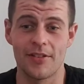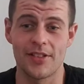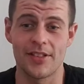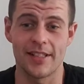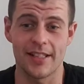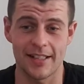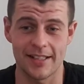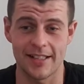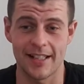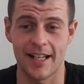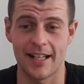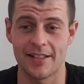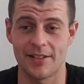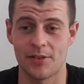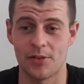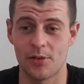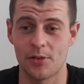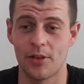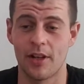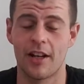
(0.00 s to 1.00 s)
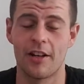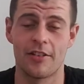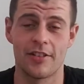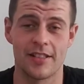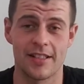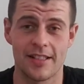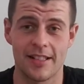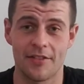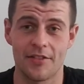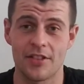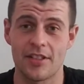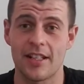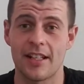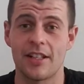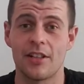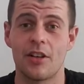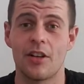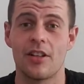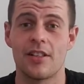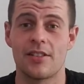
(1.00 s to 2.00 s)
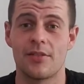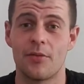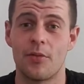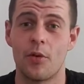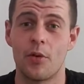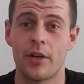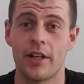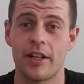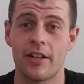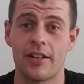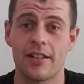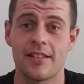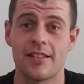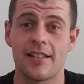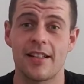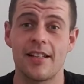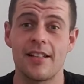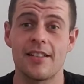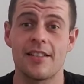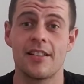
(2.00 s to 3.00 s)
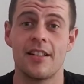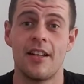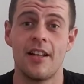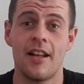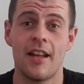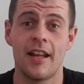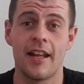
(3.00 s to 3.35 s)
of $6,217.49